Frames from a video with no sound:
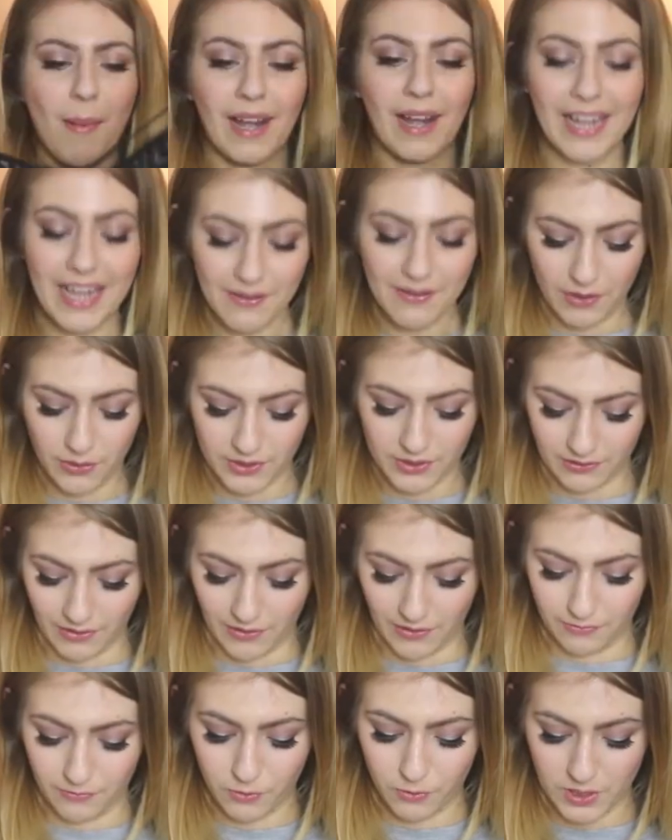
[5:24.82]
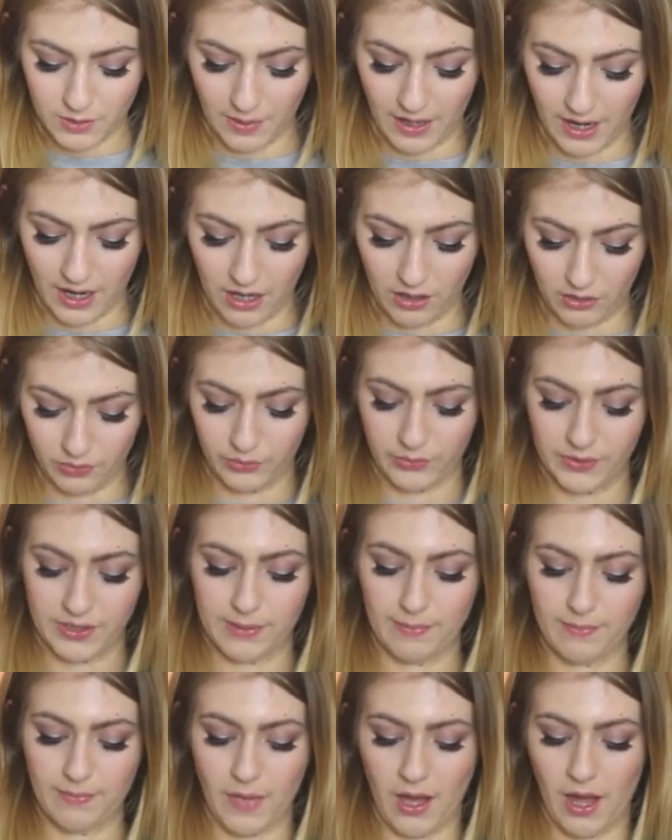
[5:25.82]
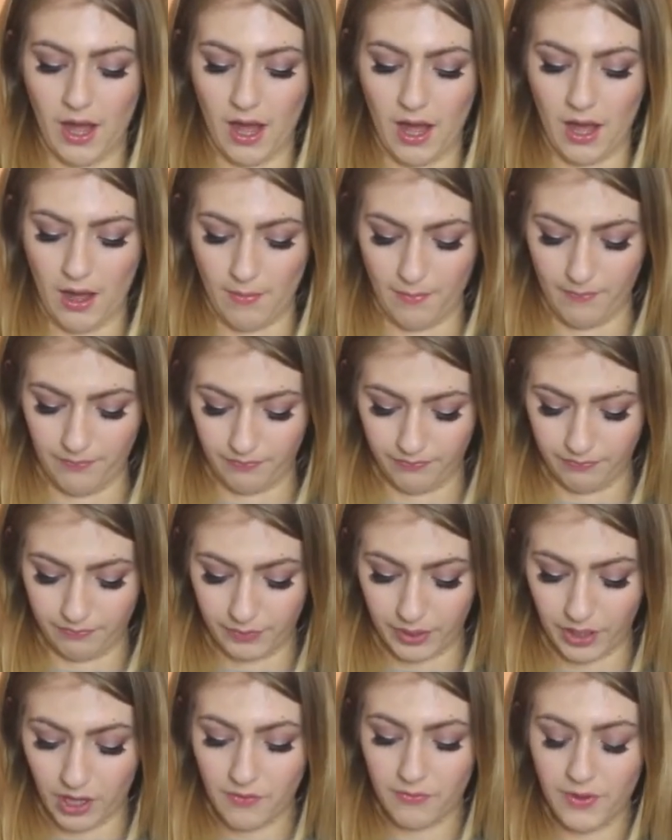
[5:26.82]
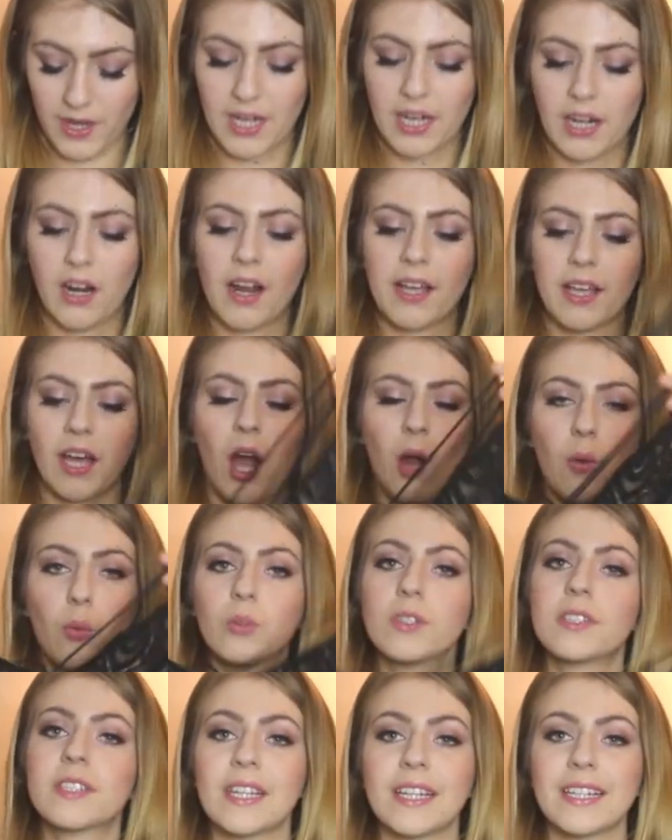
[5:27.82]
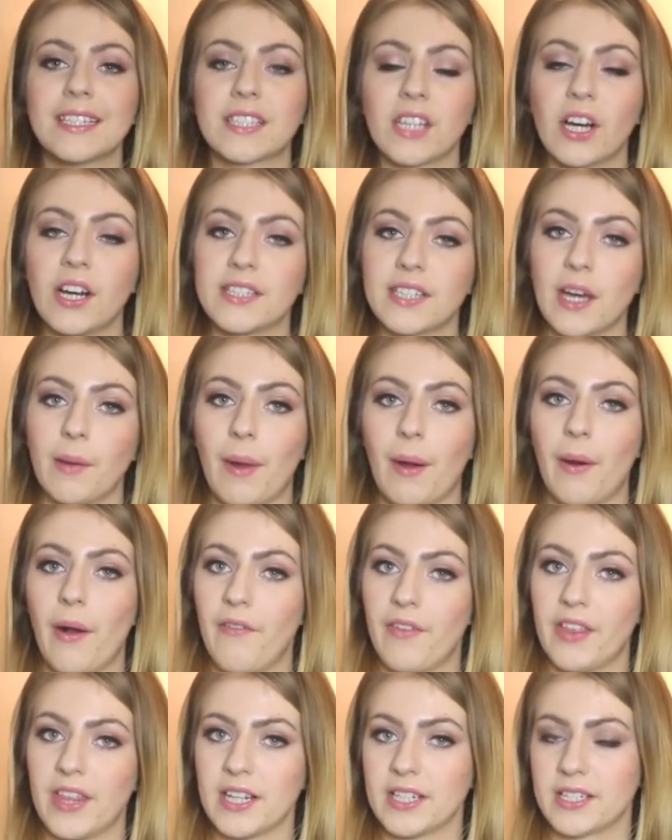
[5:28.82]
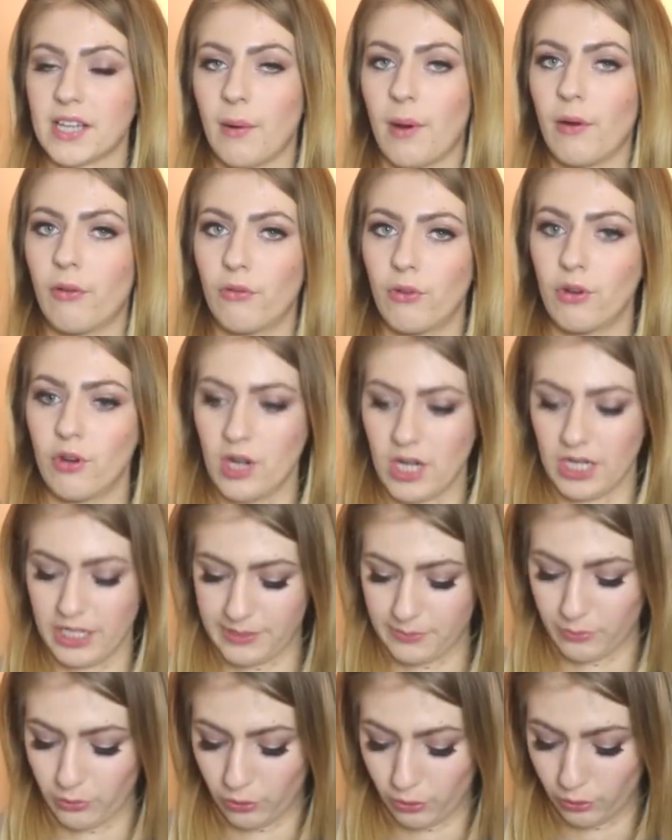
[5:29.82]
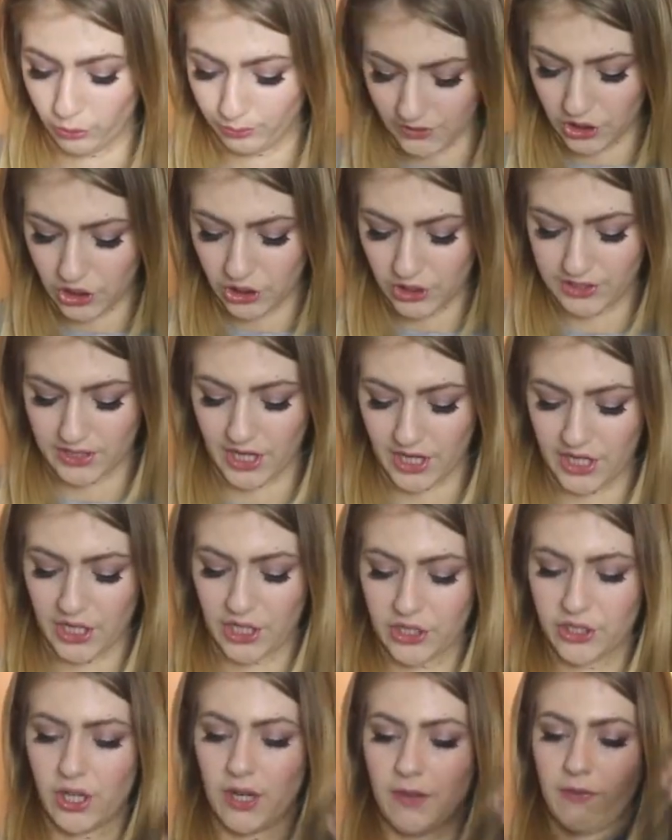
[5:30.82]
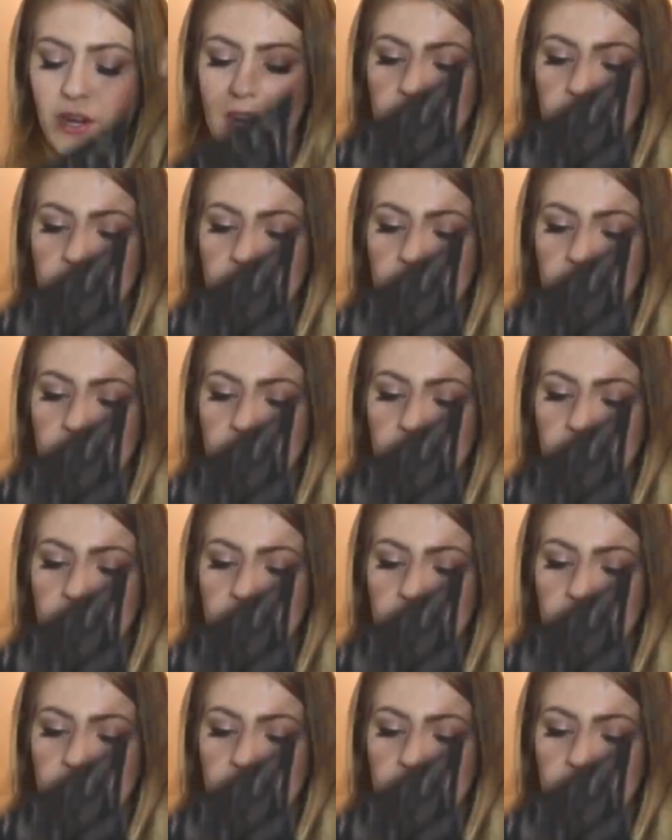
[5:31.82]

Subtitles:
I believe it was around £40. But I really like it. I would say size up, however, these can't really small. If you do decide it, I'll try to